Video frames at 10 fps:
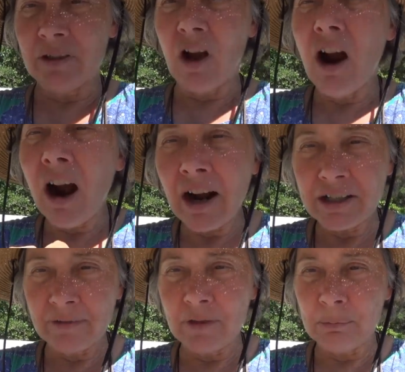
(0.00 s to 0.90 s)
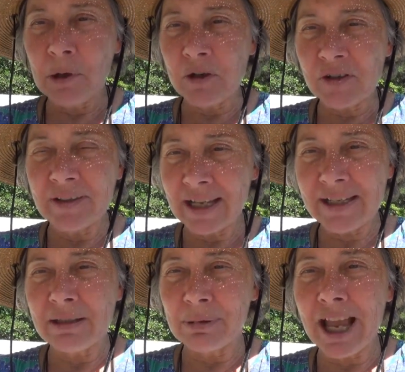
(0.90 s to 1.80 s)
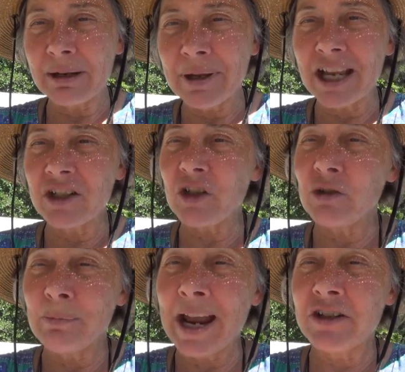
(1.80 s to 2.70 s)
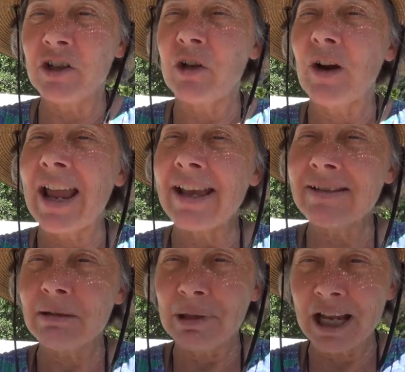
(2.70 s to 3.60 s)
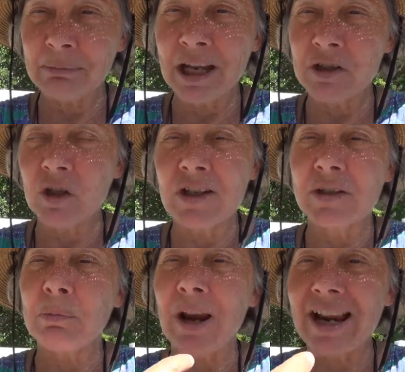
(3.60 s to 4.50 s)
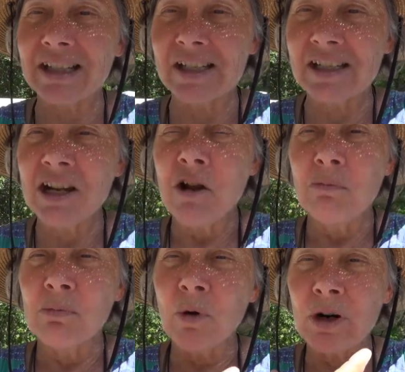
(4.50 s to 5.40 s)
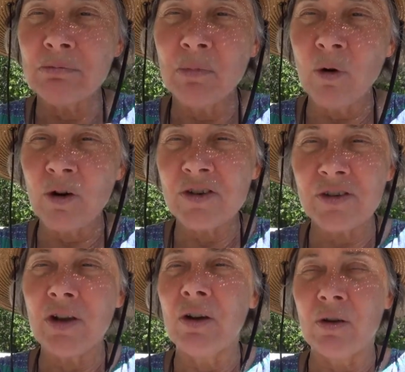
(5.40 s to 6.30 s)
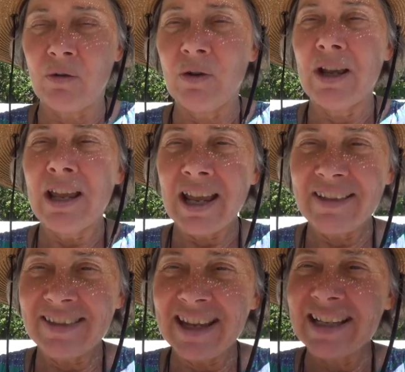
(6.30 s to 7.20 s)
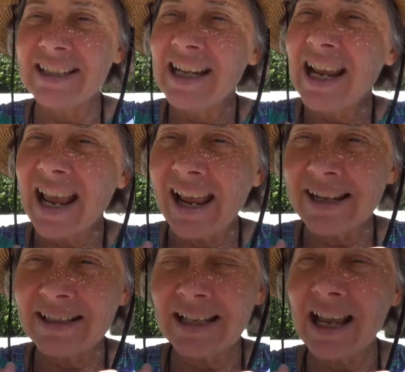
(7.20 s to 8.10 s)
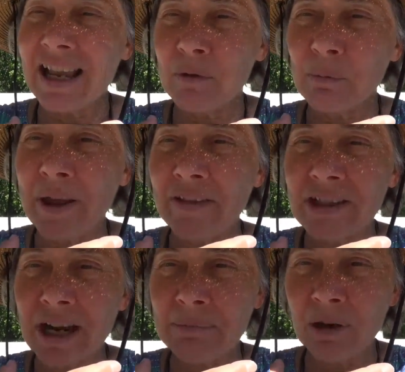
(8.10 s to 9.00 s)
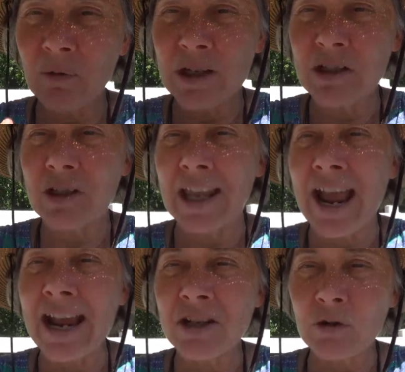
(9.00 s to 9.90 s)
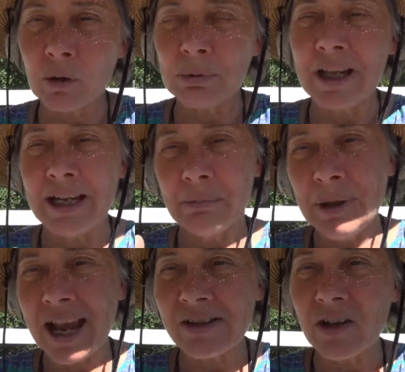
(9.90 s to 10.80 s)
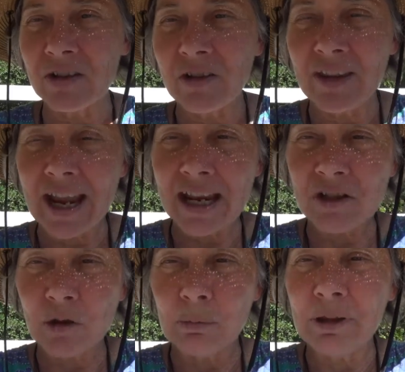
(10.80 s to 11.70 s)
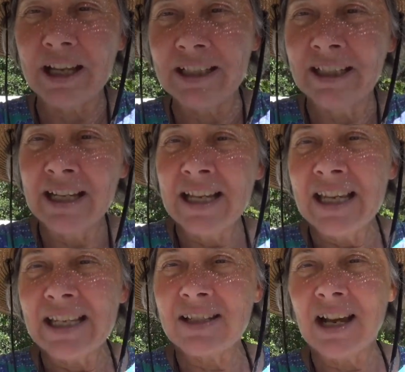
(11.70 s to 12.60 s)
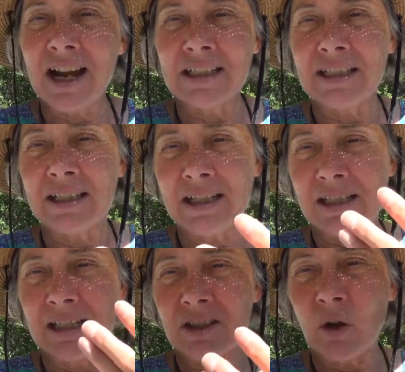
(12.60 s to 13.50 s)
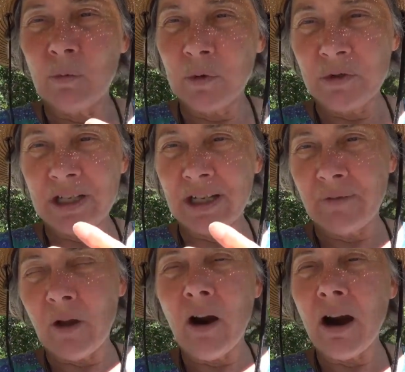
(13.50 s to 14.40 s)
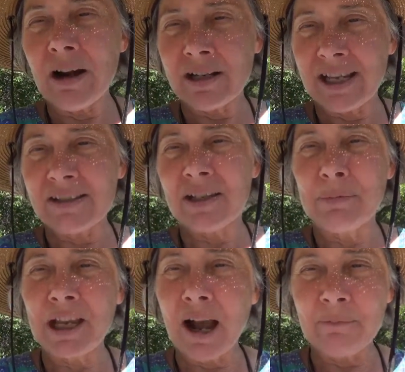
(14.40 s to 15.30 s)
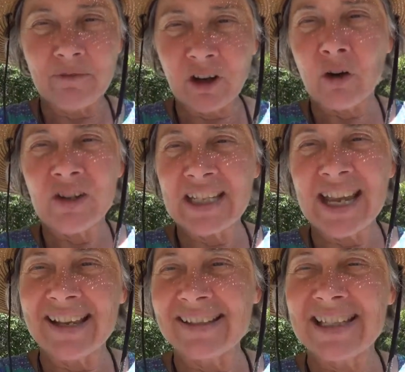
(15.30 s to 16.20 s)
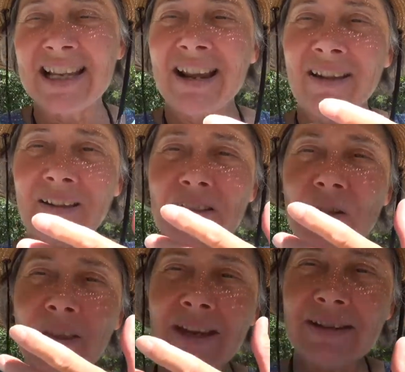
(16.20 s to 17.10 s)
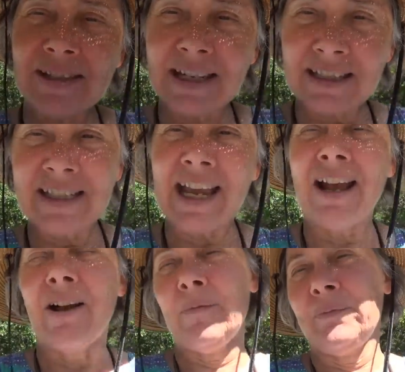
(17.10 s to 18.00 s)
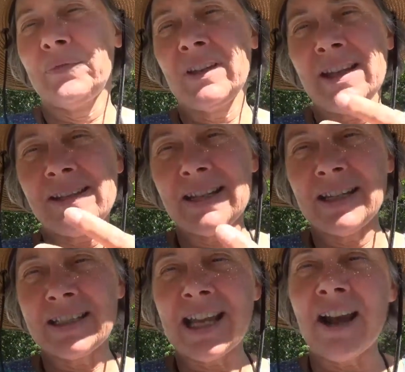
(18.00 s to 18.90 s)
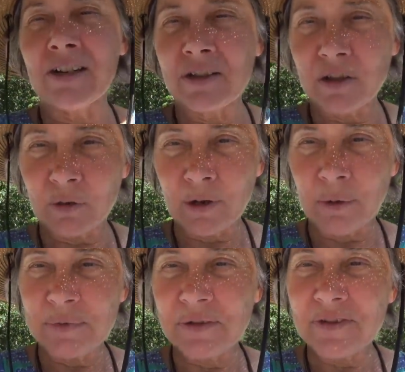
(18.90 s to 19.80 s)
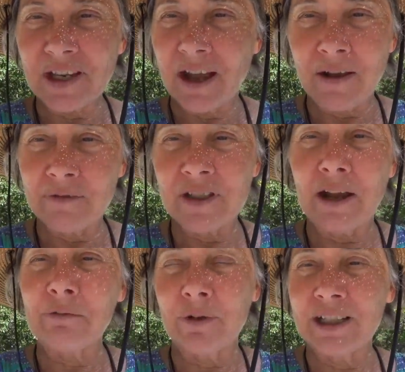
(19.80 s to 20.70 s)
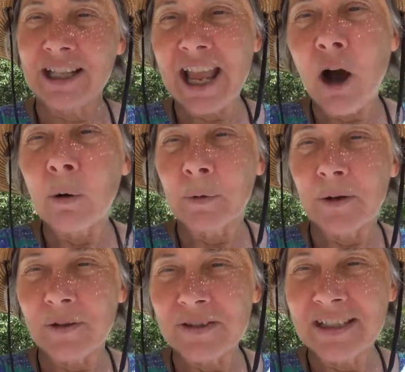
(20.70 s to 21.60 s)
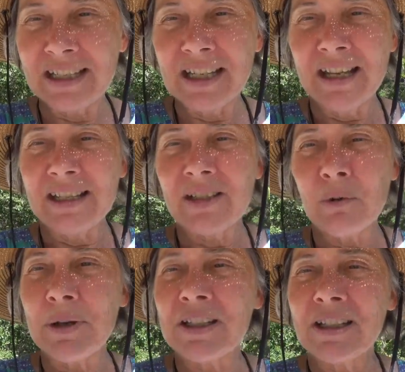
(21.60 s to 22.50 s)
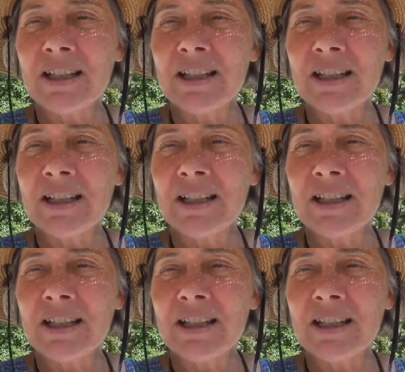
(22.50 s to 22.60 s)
the heart of the person that's the black magic, magicker or as the black magic is practiced more and more so. And then as eh, by the time they reach the astral plane, pass on to the astral plane, it's gotten the soul wounding of the heart has become very dense, and so they sink down. They sink down into the realms of, su- of suffering, the hell worlds. So, but